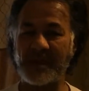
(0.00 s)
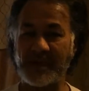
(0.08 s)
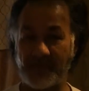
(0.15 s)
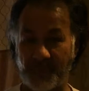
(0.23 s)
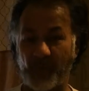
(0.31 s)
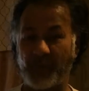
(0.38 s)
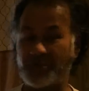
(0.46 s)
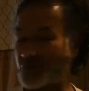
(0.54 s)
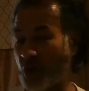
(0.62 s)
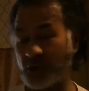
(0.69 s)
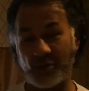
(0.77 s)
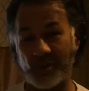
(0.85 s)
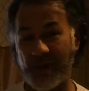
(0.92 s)
Hypocrites
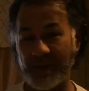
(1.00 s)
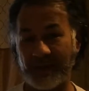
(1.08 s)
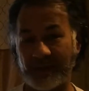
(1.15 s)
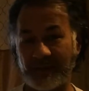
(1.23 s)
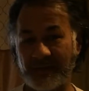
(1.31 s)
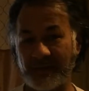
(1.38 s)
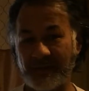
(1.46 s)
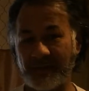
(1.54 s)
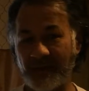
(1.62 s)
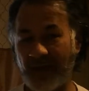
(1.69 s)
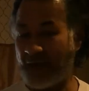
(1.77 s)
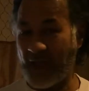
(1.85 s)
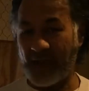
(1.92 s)
all the way.
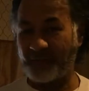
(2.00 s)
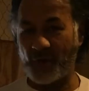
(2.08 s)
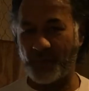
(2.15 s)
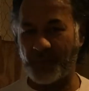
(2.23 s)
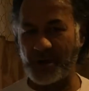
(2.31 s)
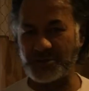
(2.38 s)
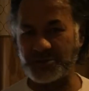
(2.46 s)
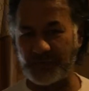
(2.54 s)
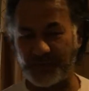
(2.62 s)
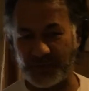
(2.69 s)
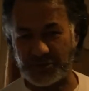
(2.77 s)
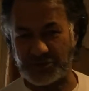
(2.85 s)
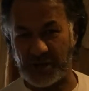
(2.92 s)
And I have no apology
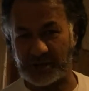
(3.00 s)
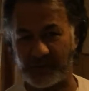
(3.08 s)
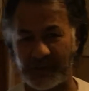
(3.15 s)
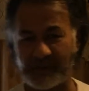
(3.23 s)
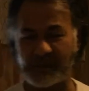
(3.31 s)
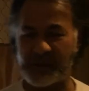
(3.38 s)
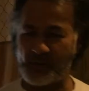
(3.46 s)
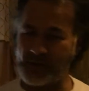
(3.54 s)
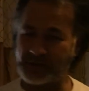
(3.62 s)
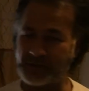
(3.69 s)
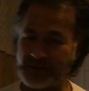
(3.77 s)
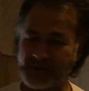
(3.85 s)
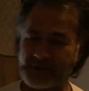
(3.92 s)
for these gentlemen, but I want
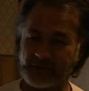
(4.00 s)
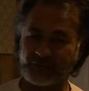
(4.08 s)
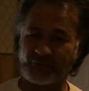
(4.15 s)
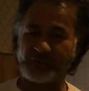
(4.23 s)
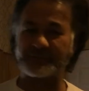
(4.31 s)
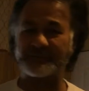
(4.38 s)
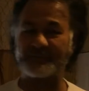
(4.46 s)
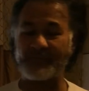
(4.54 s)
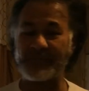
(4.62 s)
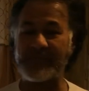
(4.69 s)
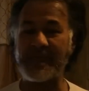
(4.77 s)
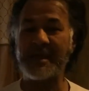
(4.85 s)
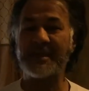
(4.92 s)
to tell you the truth.
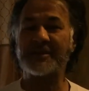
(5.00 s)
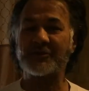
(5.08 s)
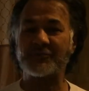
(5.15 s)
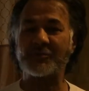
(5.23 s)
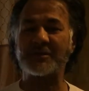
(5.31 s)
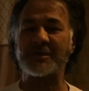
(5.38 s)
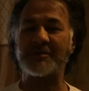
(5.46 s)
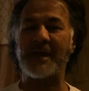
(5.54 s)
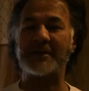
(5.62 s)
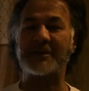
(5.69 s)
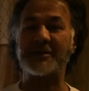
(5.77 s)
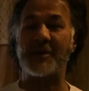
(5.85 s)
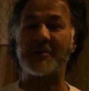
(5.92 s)
The truth of the
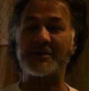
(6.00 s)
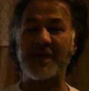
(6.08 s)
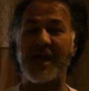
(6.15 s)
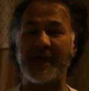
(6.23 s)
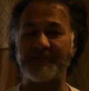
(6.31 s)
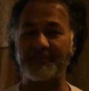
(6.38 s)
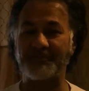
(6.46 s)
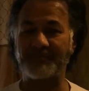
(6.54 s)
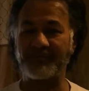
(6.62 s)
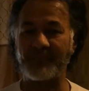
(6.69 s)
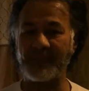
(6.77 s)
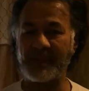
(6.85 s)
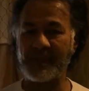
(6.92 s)
matter in our time.
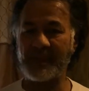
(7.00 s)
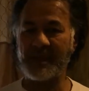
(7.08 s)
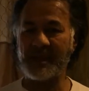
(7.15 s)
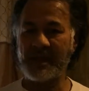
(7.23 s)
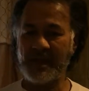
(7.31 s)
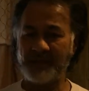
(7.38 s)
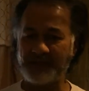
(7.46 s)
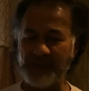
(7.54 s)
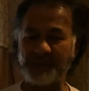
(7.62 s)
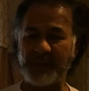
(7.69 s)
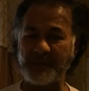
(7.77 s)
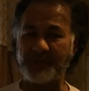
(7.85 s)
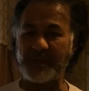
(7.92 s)

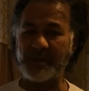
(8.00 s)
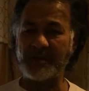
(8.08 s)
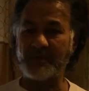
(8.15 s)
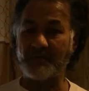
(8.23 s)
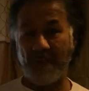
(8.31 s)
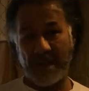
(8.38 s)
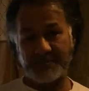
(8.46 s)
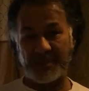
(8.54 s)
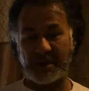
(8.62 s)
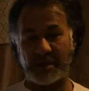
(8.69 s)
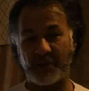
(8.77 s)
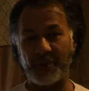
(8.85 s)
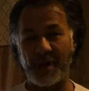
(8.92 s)
PPP might be
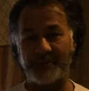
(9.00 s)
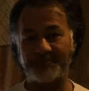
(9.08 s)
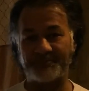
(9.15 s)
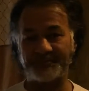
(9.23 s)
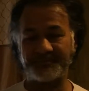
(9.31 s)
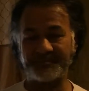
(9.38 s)
corrupt.